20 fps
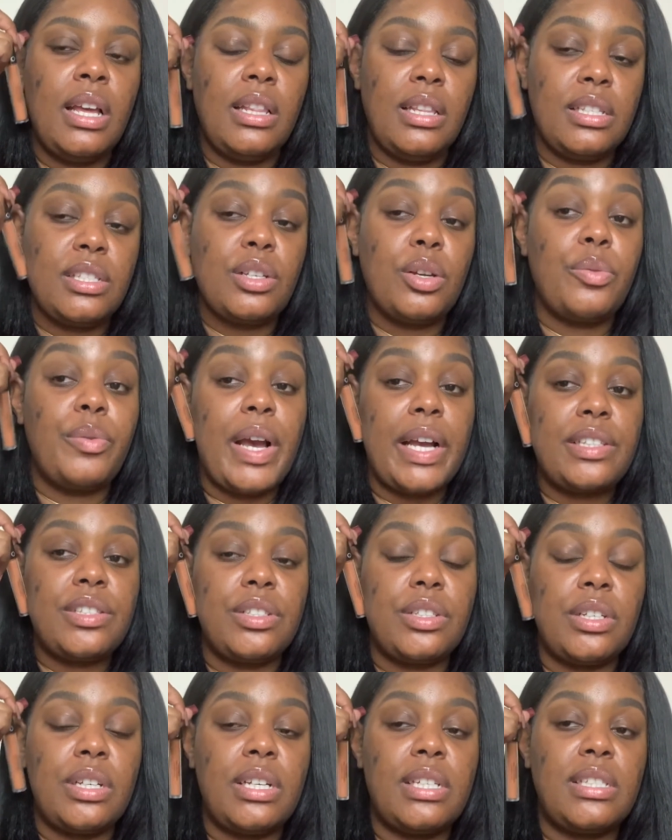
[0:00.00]

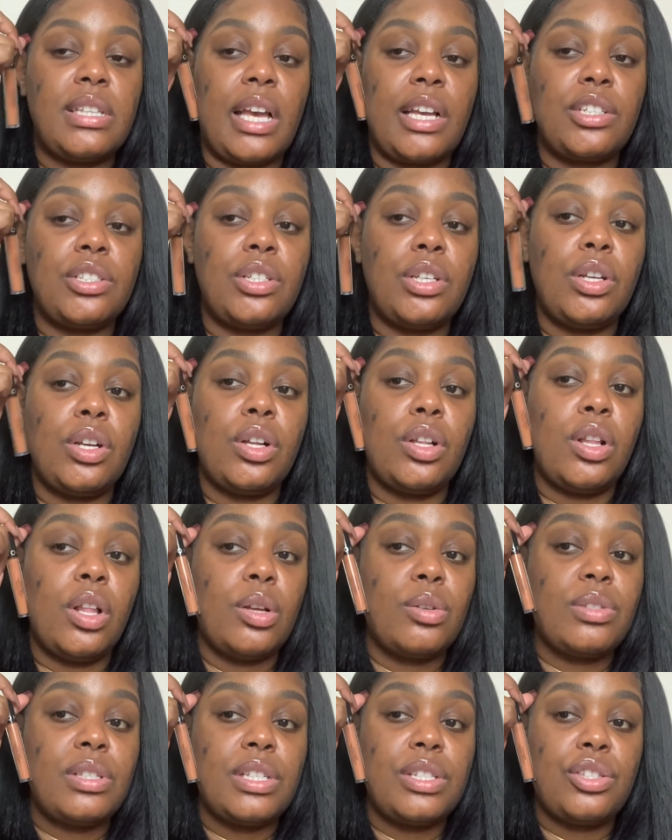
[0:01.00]
corrector is actually
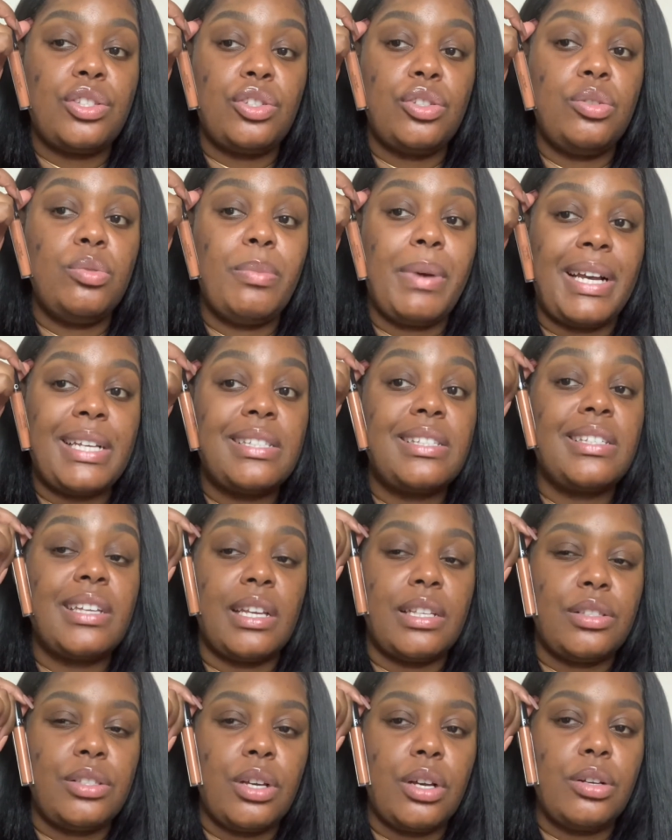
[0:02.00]
closest to my
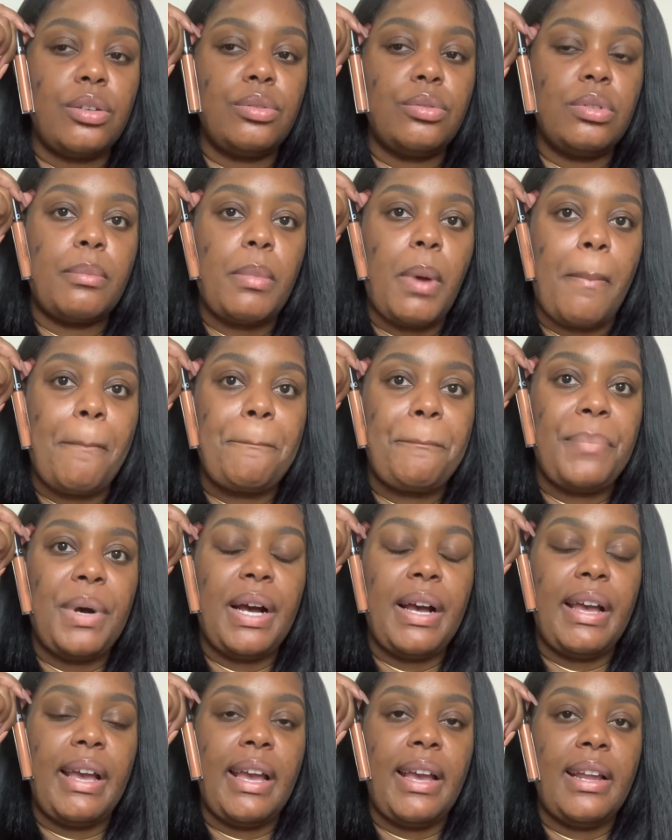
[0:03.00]
skin tone,
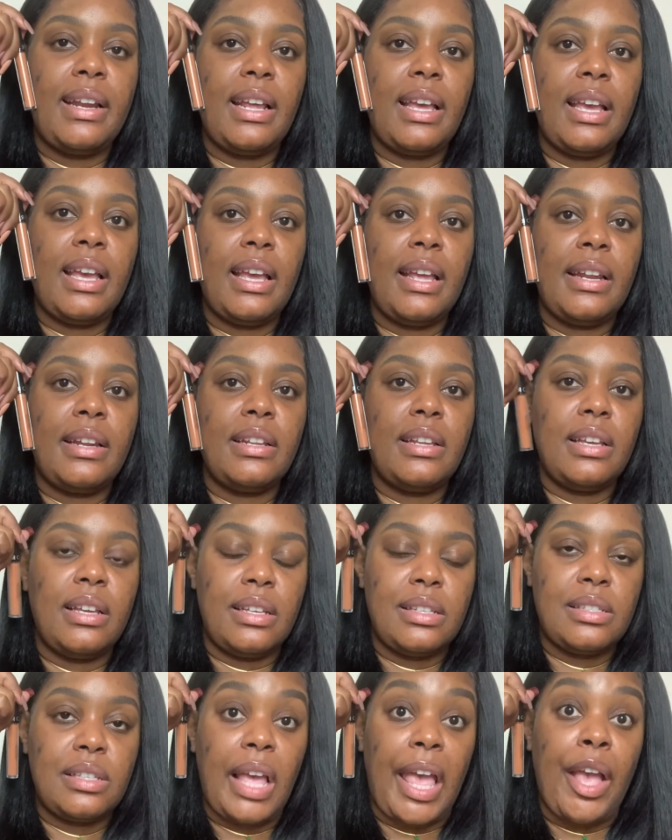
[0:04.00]
but it
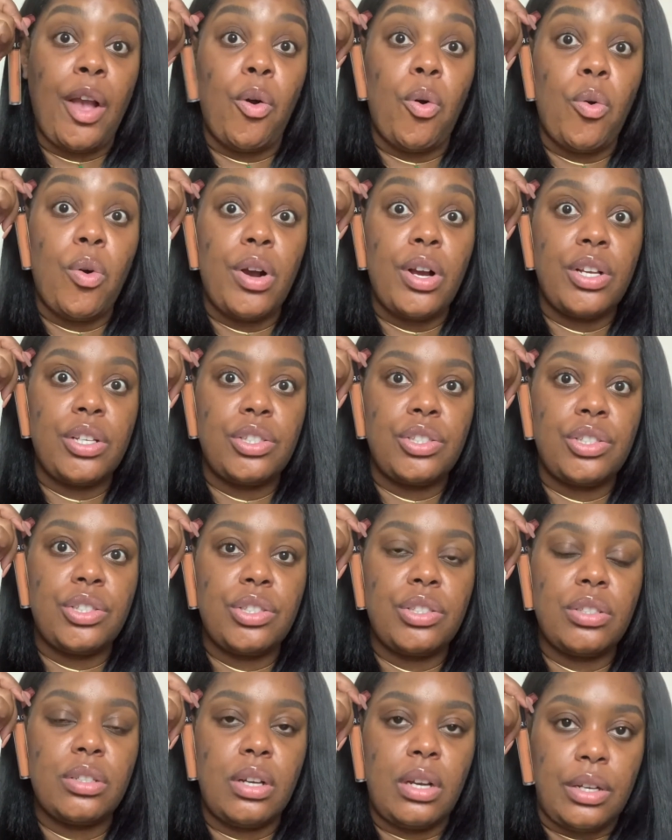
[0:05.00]
is a
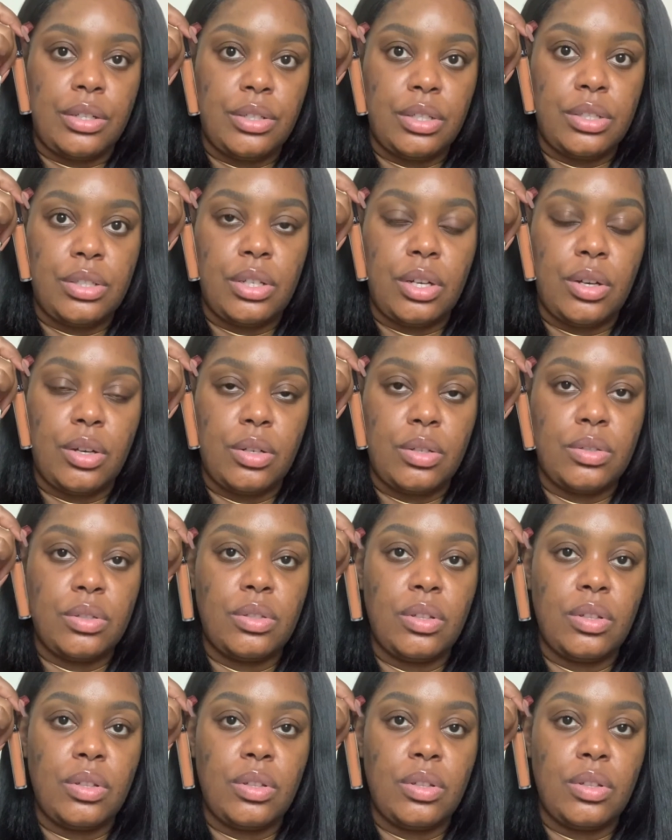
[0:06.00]
orange undertone.